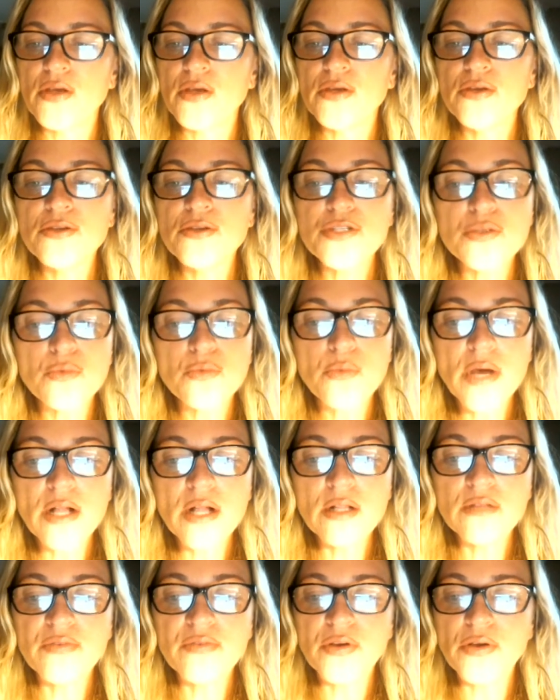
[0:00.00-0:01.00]
Use it
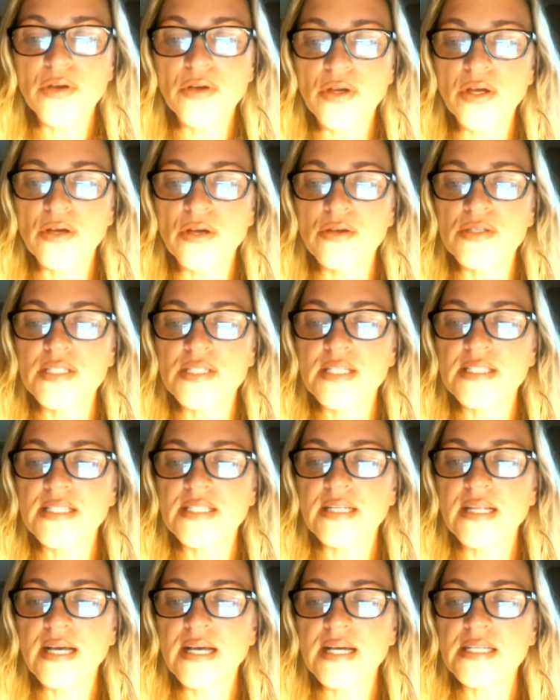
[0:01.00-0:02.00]
well, Virgos. It's
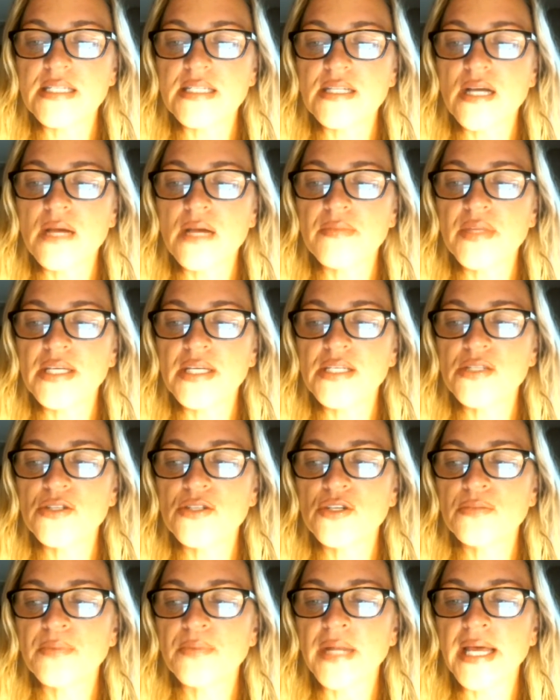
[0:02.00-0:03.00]
the last time these
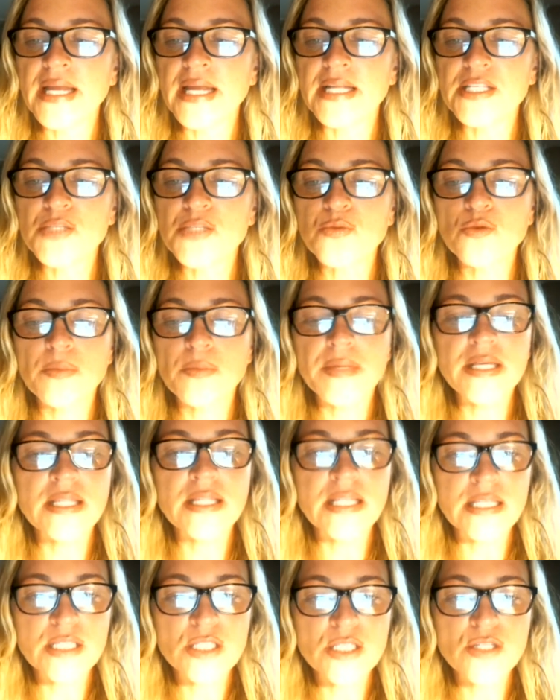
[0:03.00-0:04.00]
two planets will be
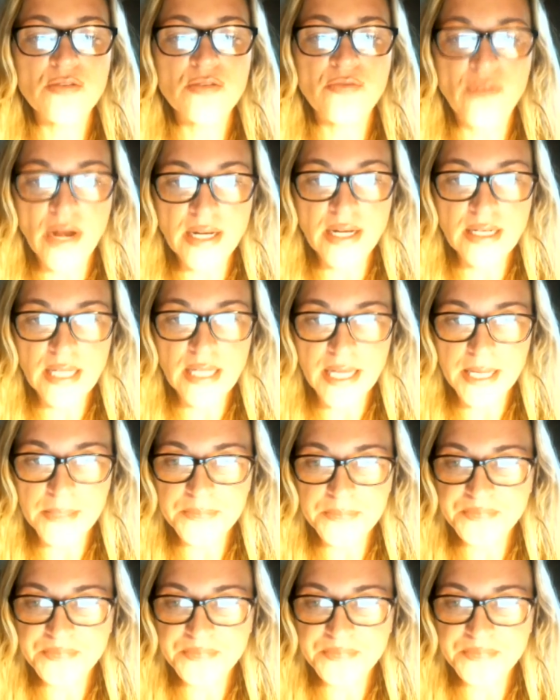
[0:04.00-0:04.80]
this friendly.